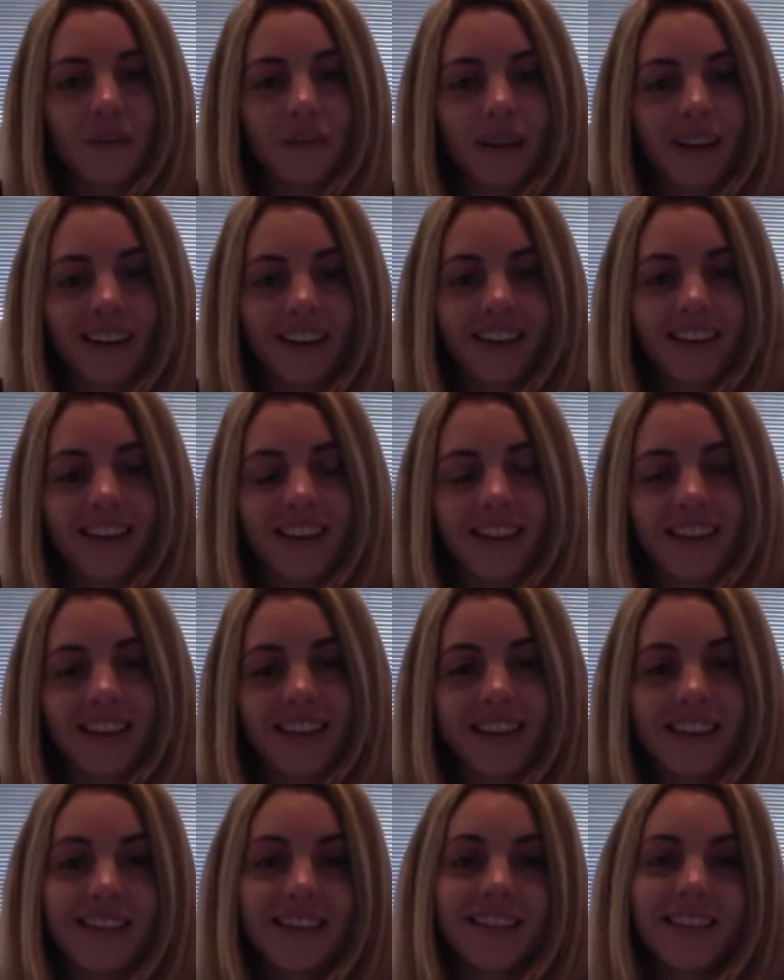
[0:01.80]
everyone,
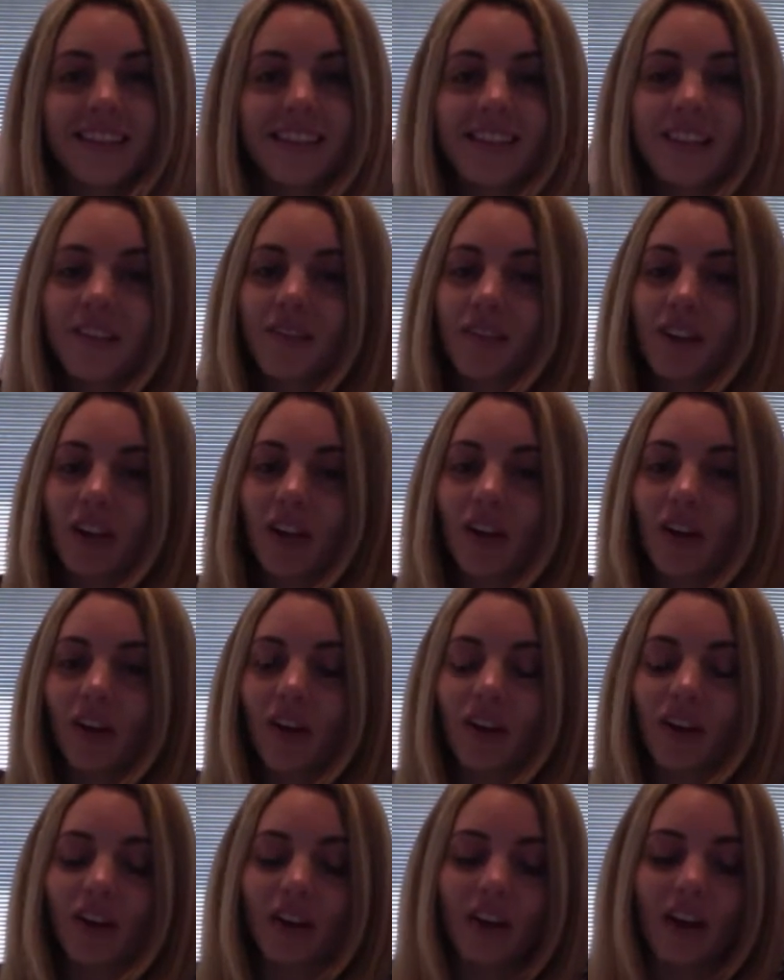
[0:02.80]
this is a
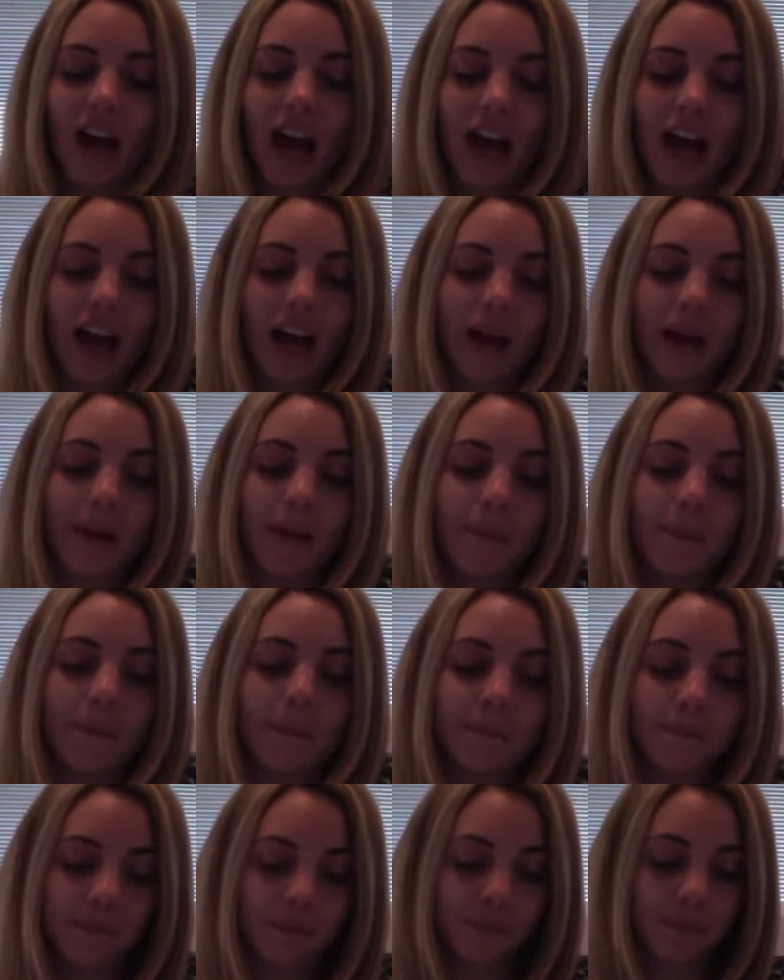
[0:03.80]
video
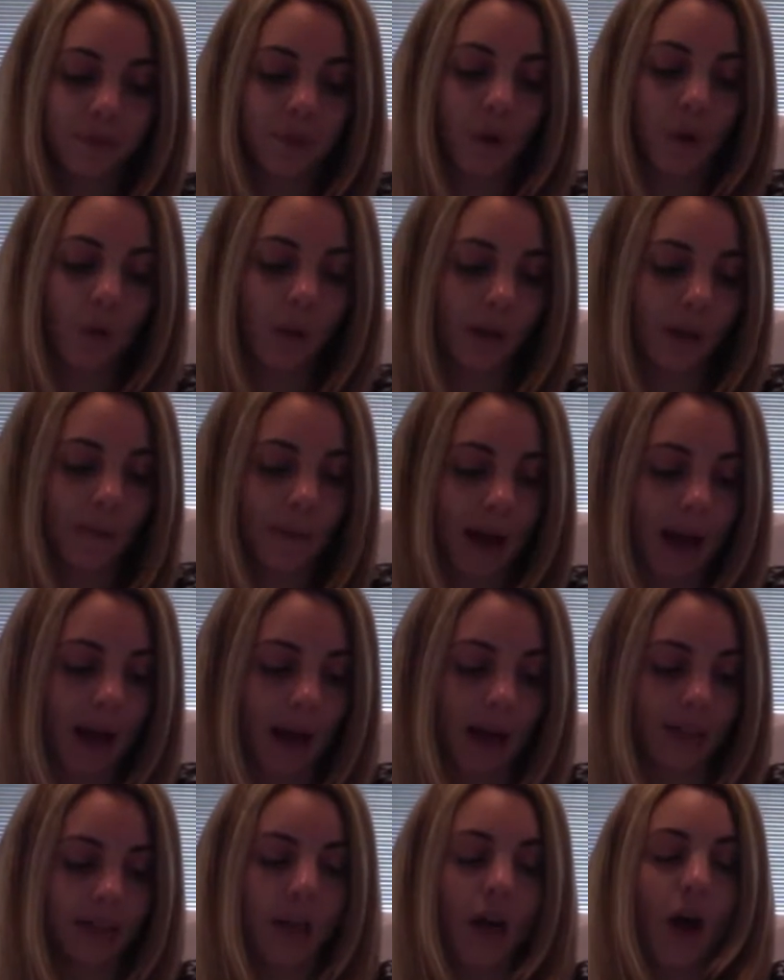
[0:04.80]
all
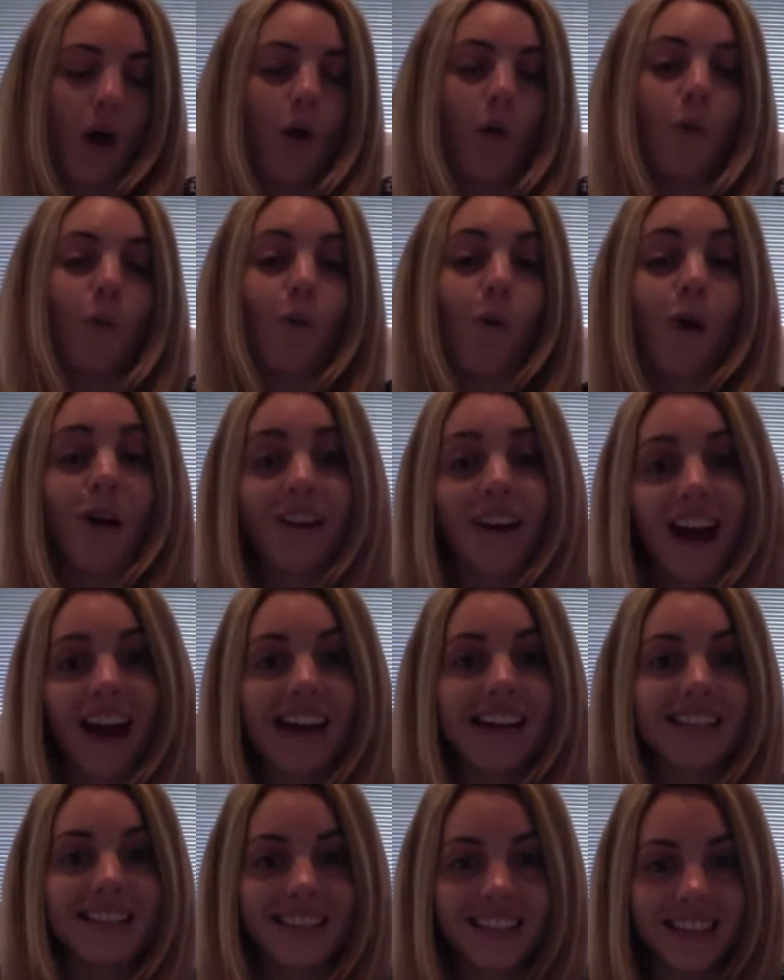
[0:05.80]
about what
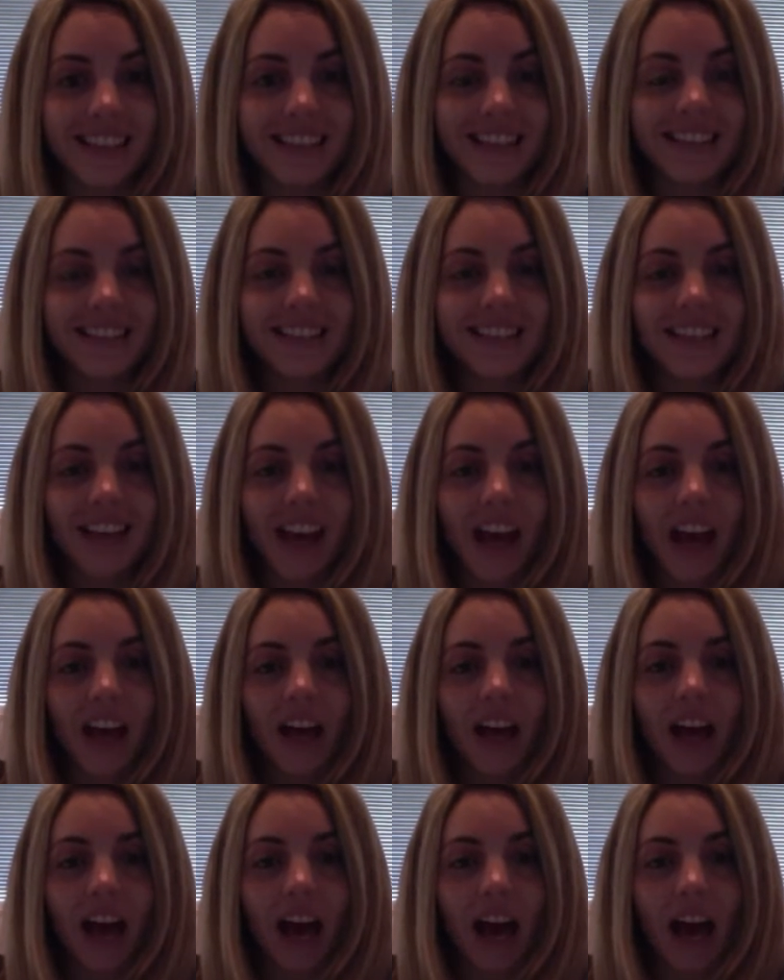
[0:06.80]
I did
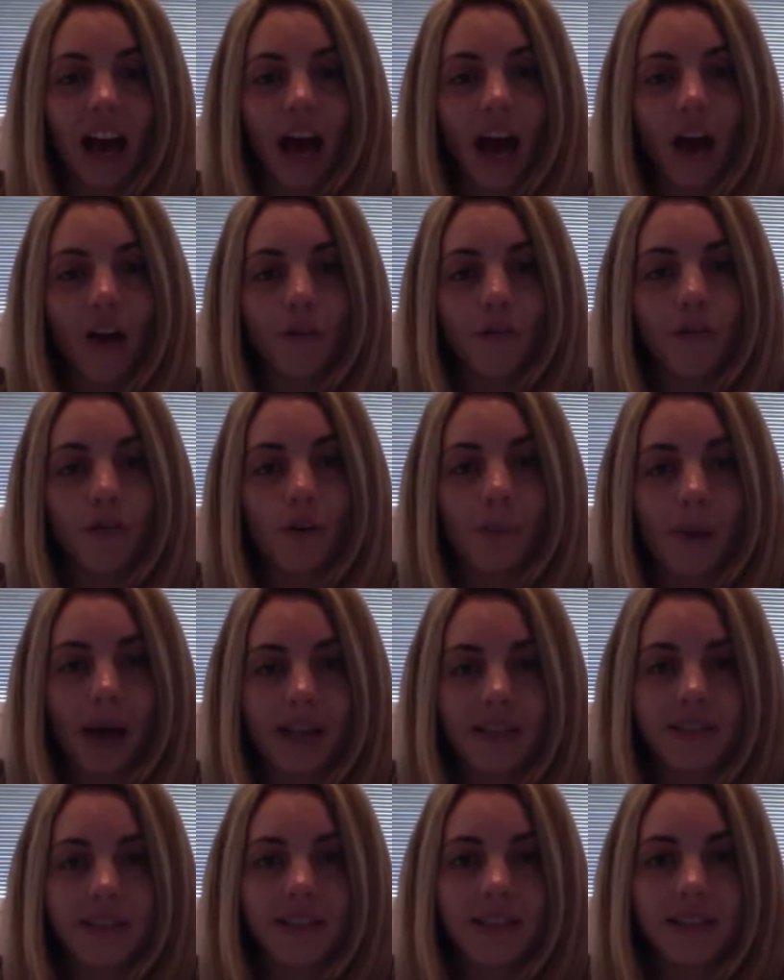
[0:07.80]
for my
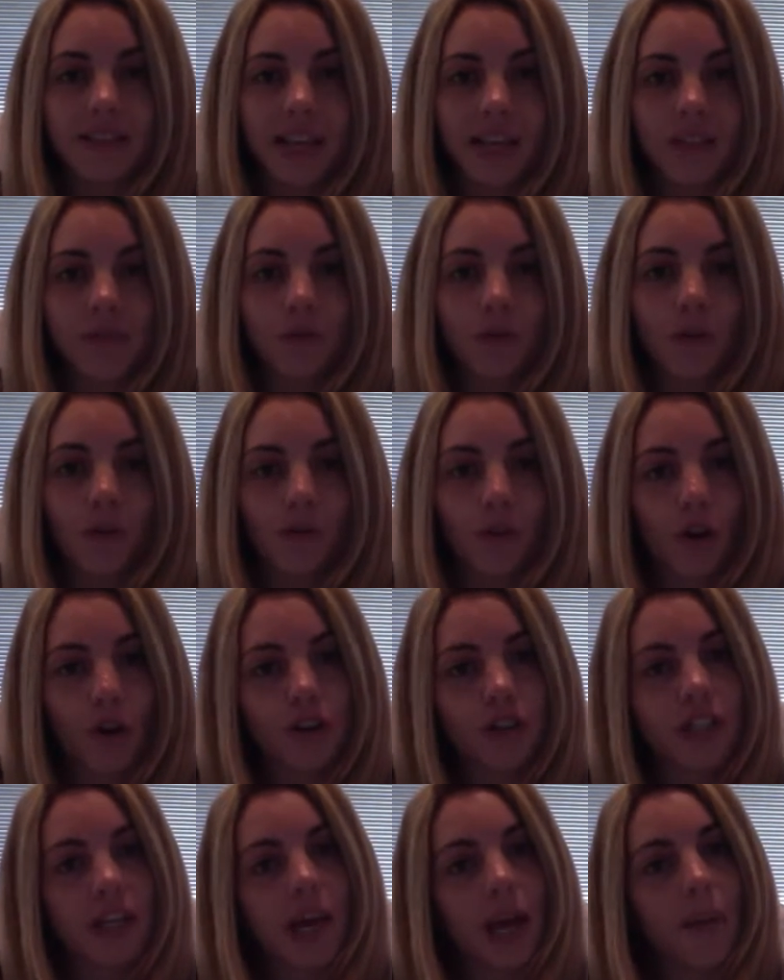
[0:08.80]
successful
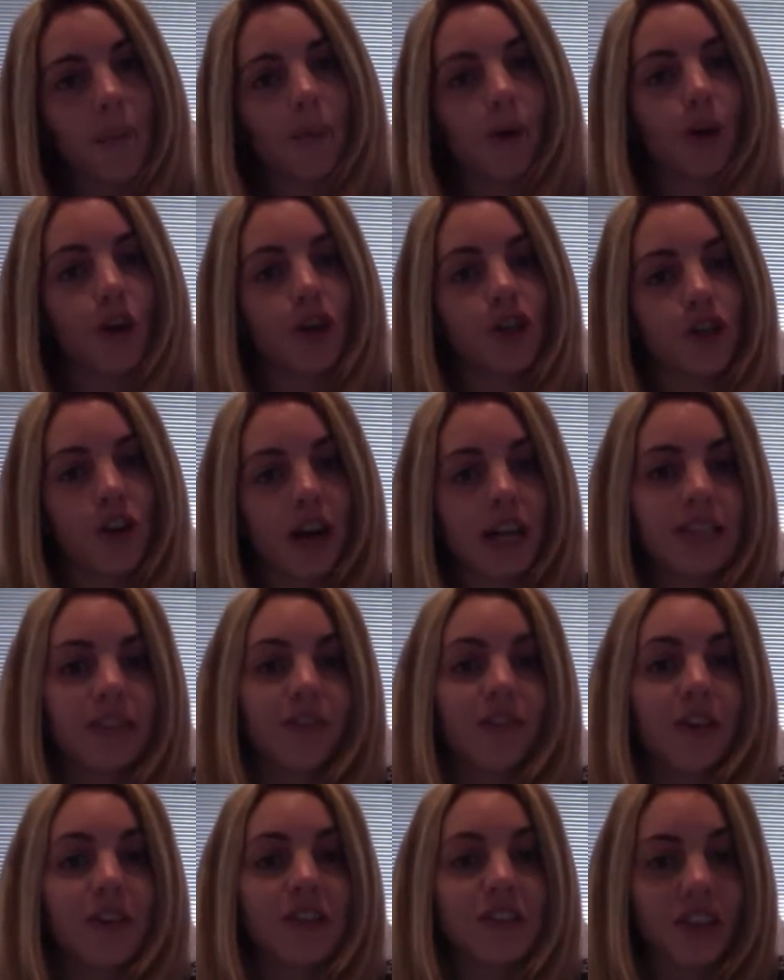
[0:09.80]
frozen embryo
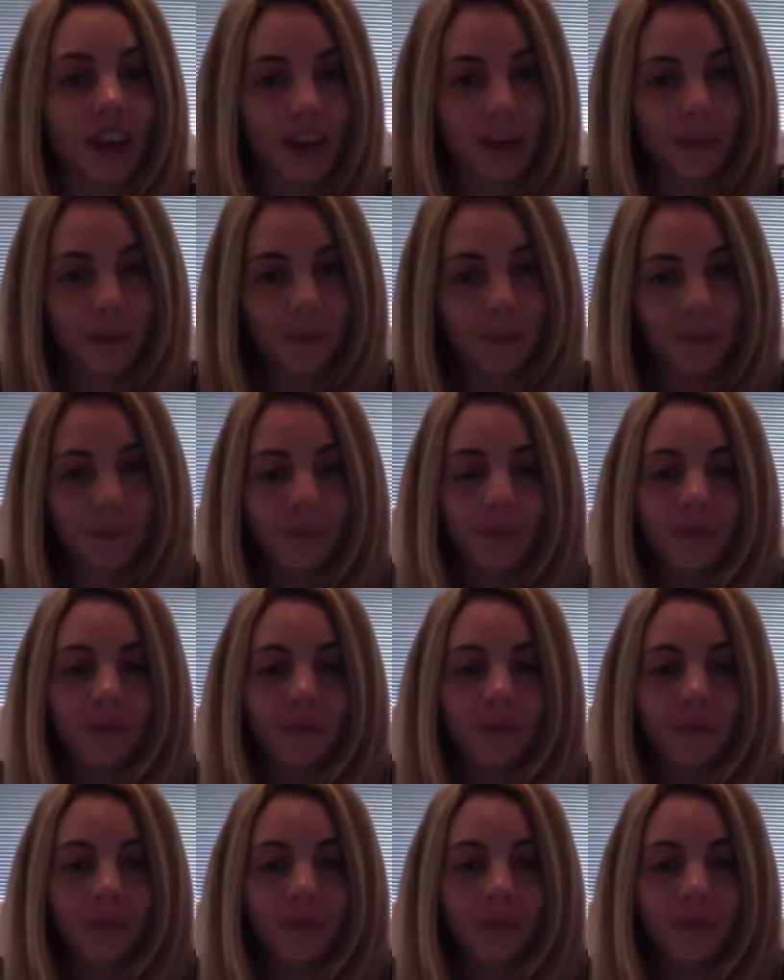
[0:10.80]
transfer cycle.